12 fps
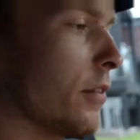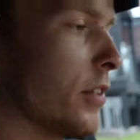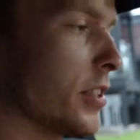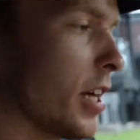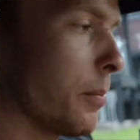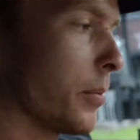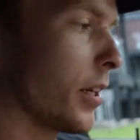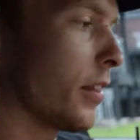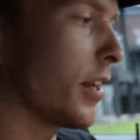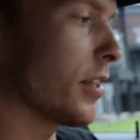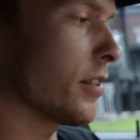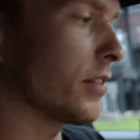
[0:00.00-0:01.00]
If it's up
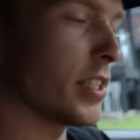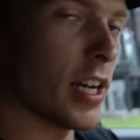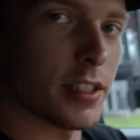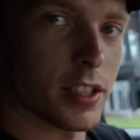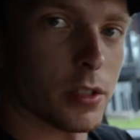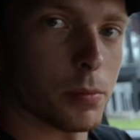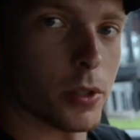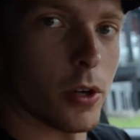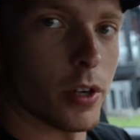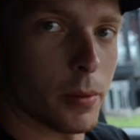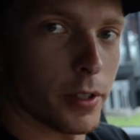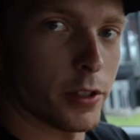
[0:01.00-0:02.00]
like this, if it does
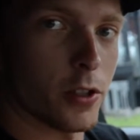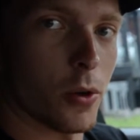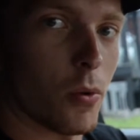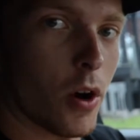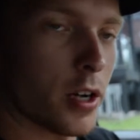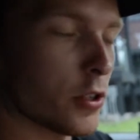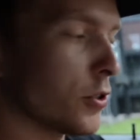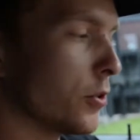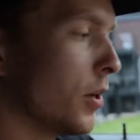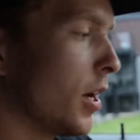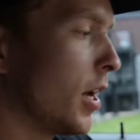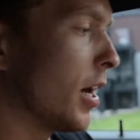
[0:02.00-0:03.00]
explode, I mean, you don't want it
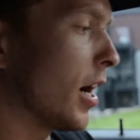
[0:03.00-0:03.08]
to,